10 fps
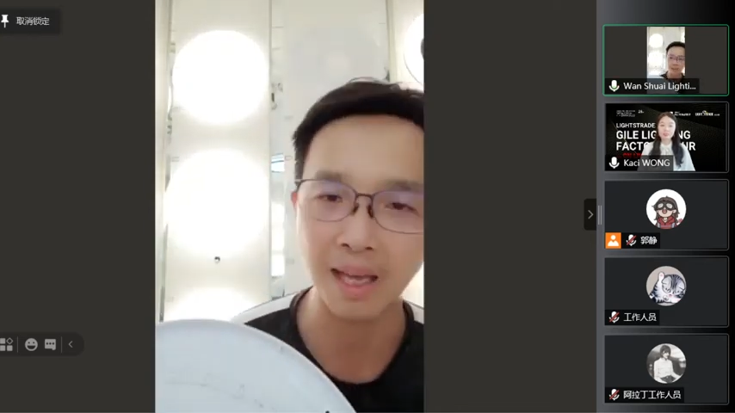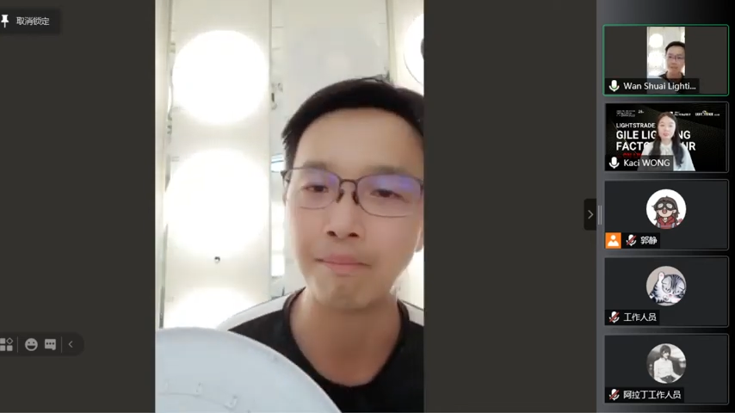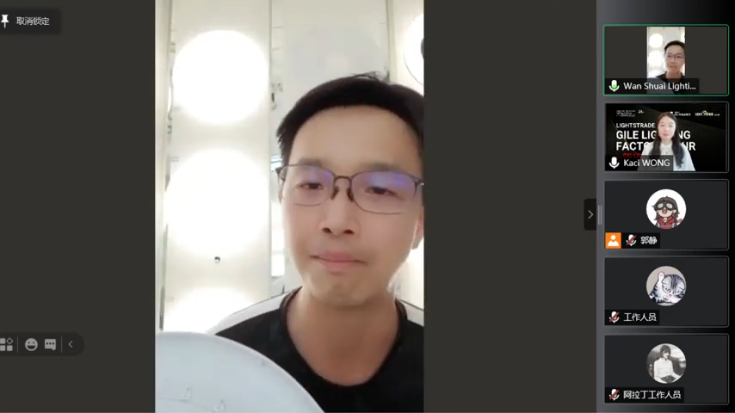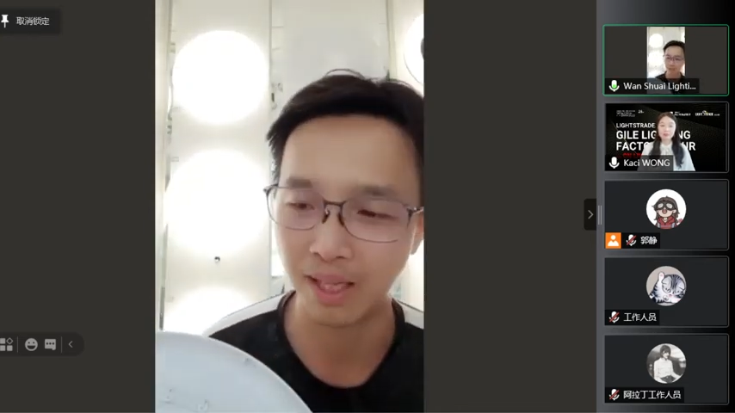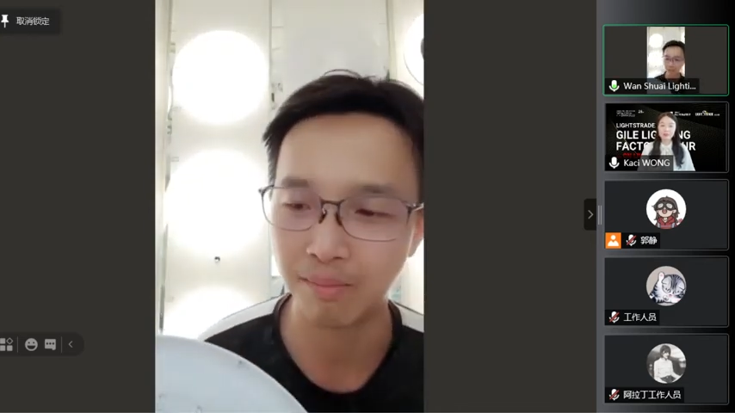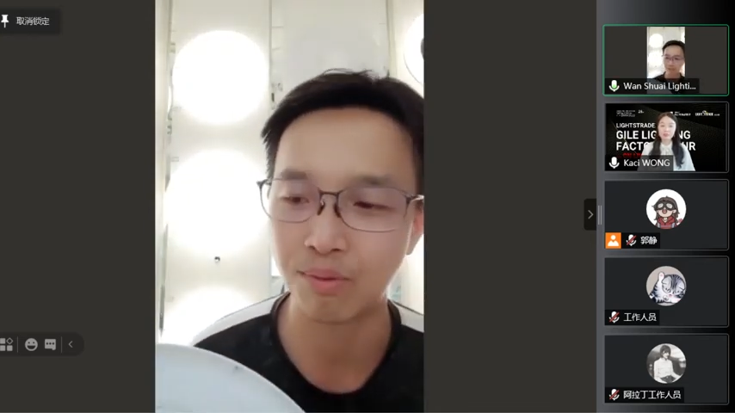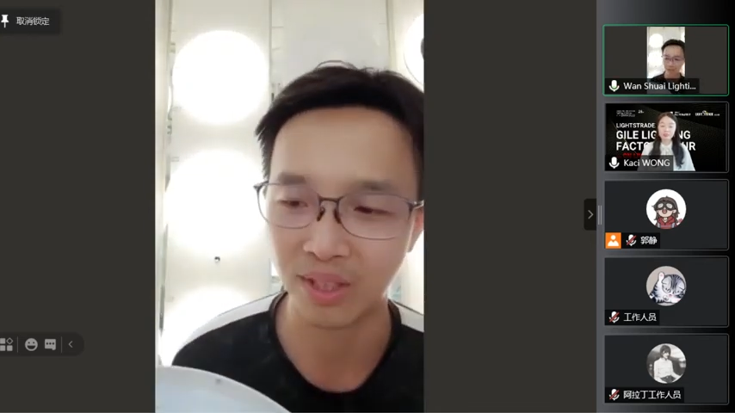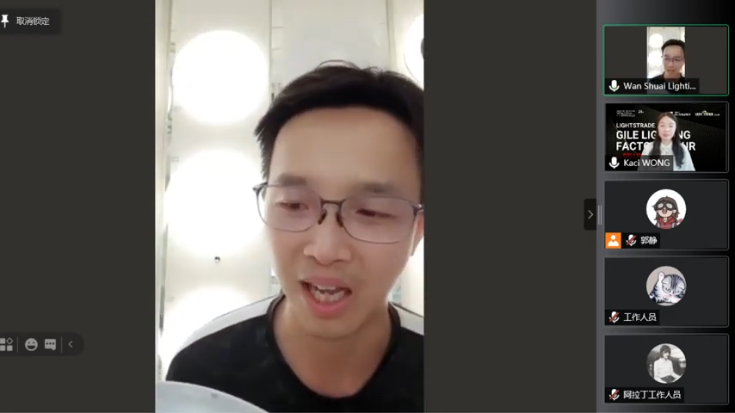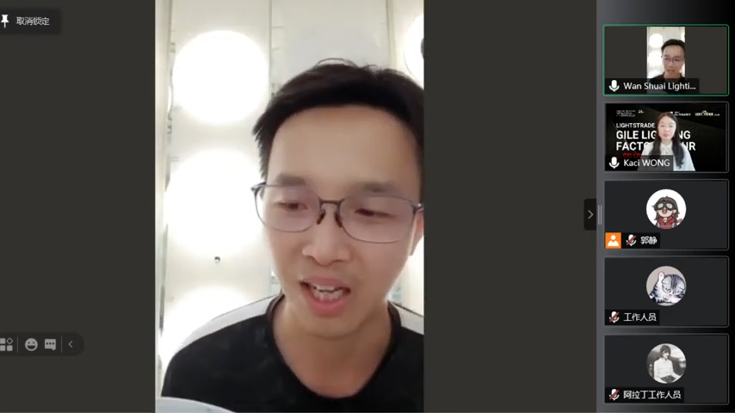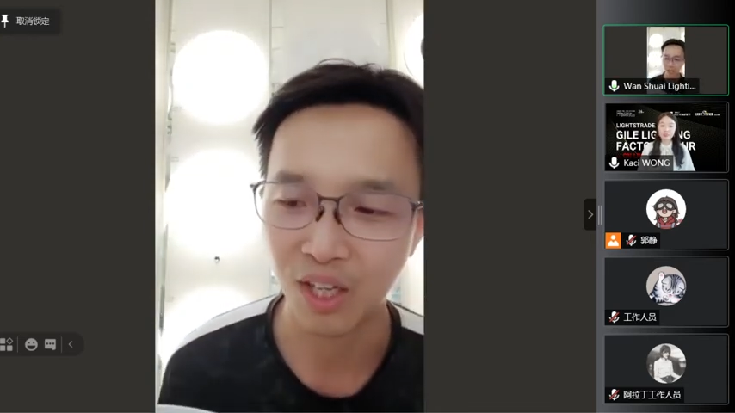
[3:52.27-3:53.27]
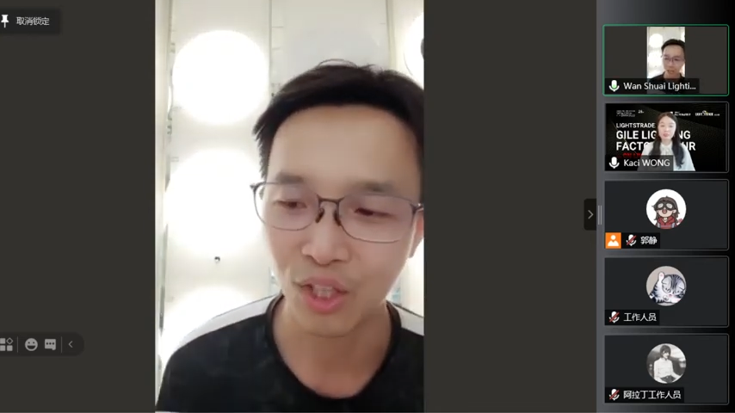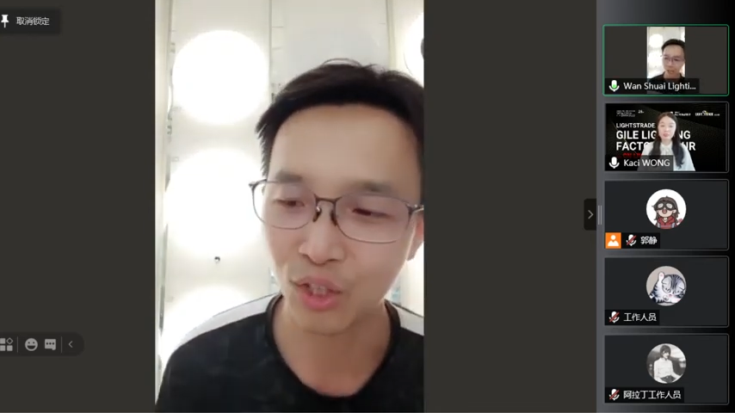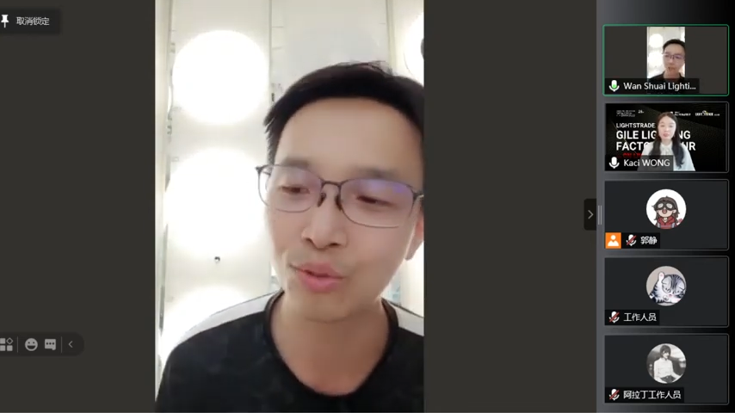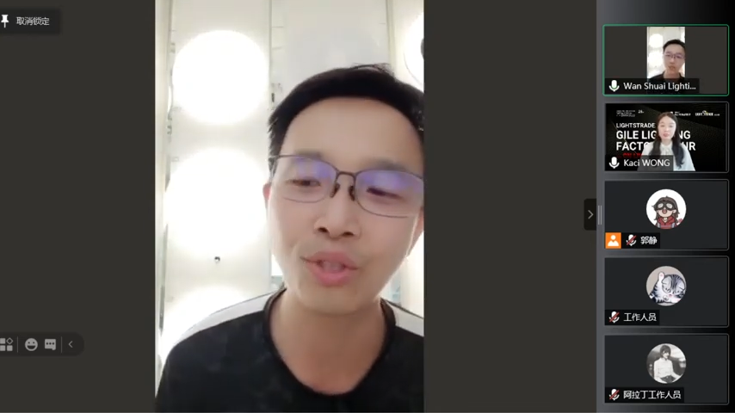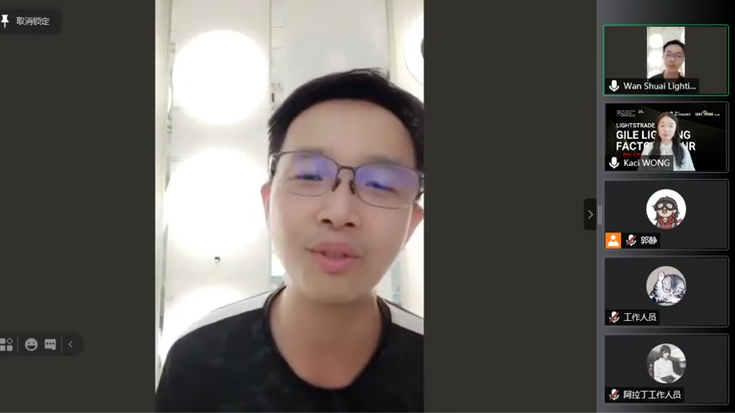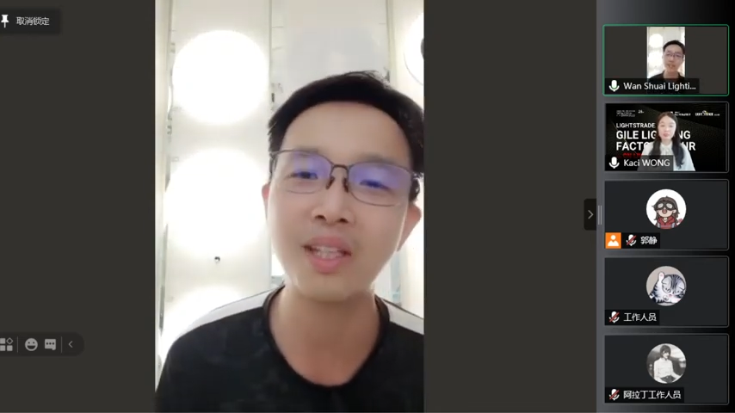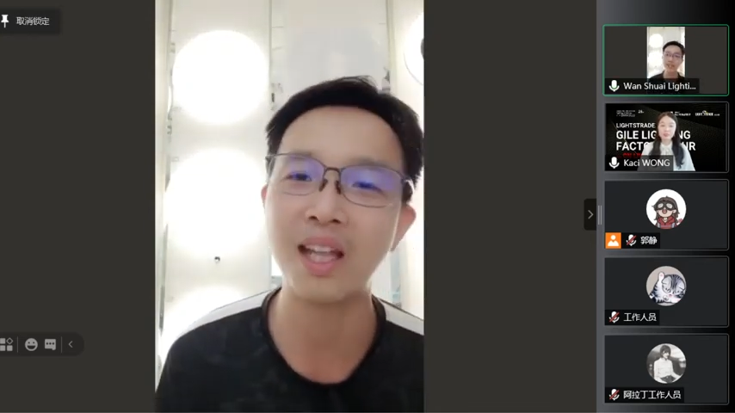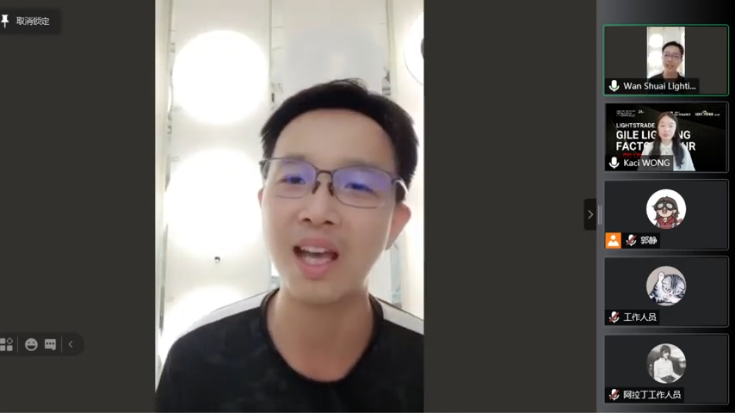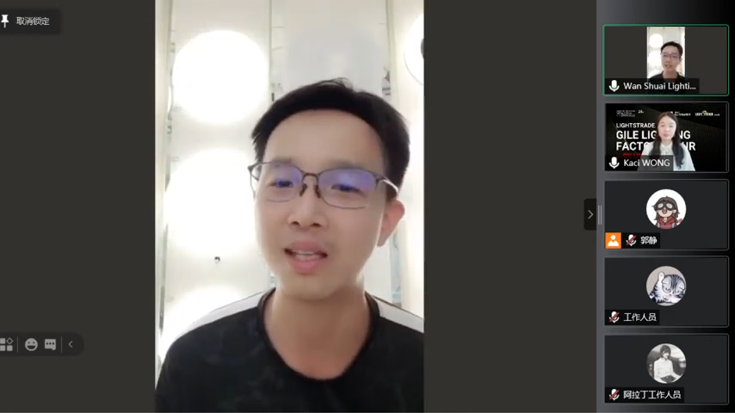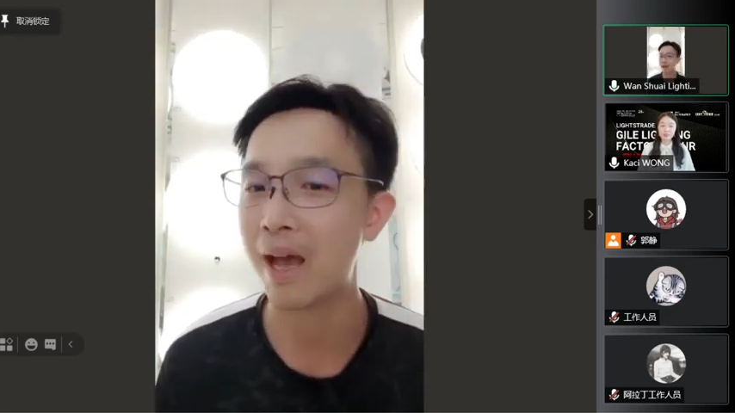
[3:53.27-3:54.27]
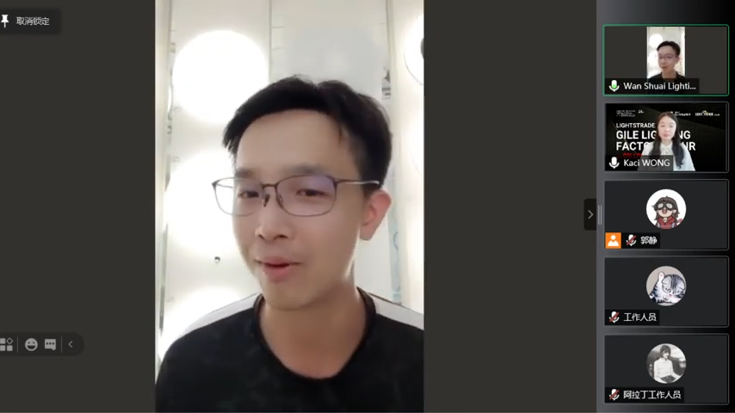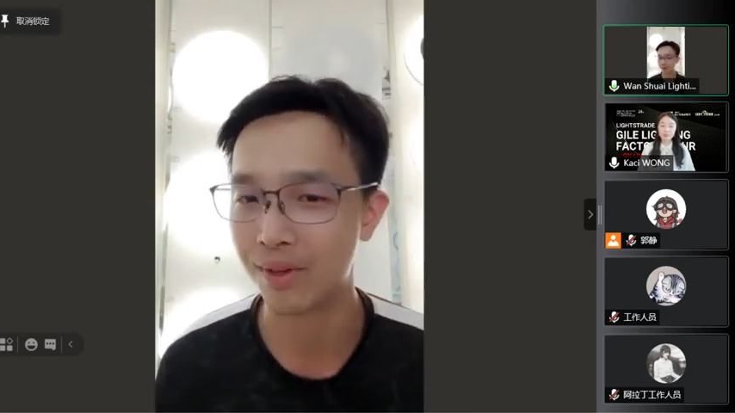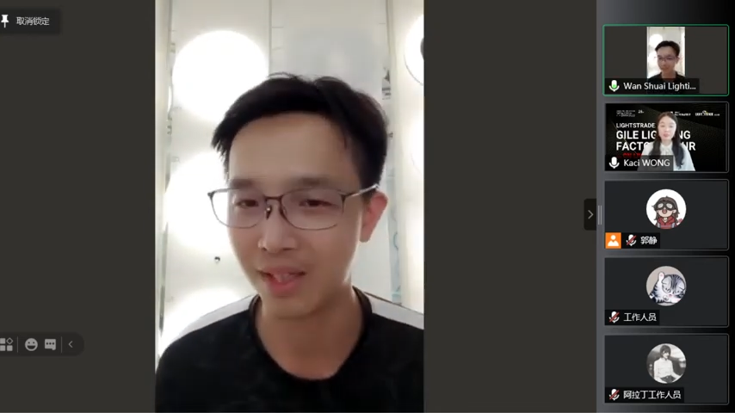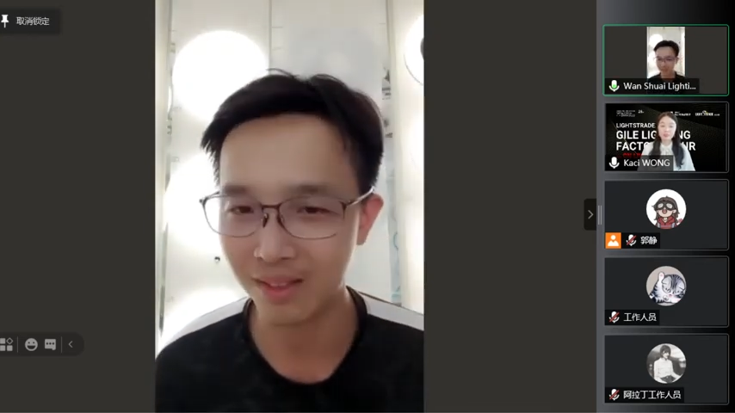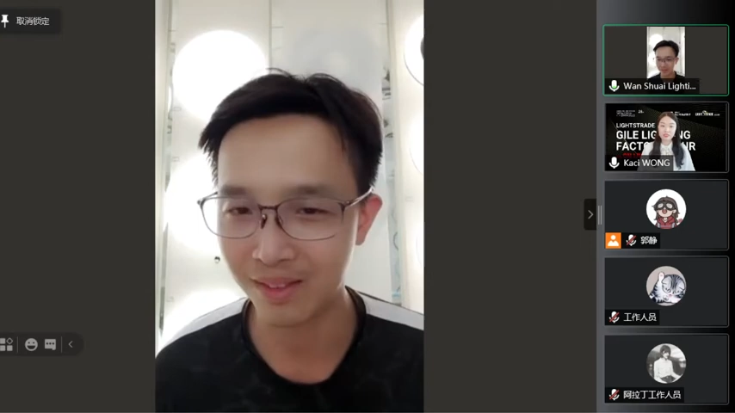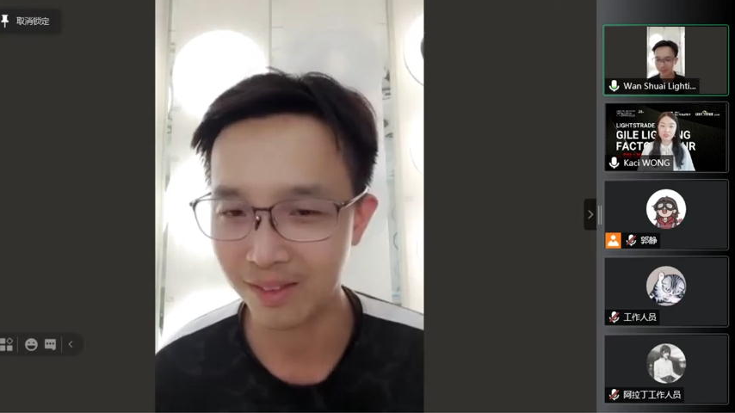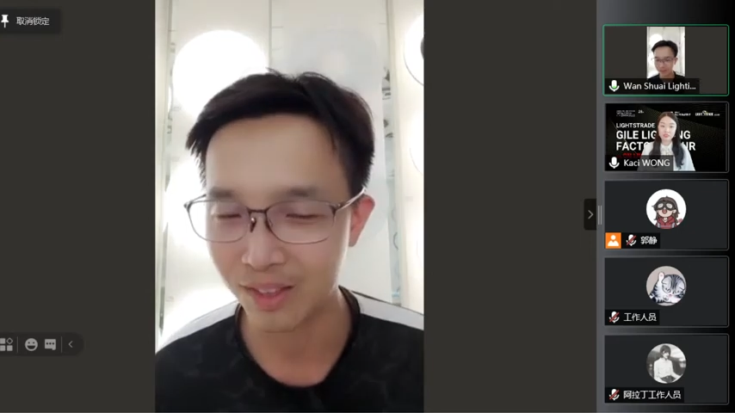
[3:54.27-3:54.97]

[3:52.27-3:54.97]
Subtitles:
and play product. You don't need any pairing.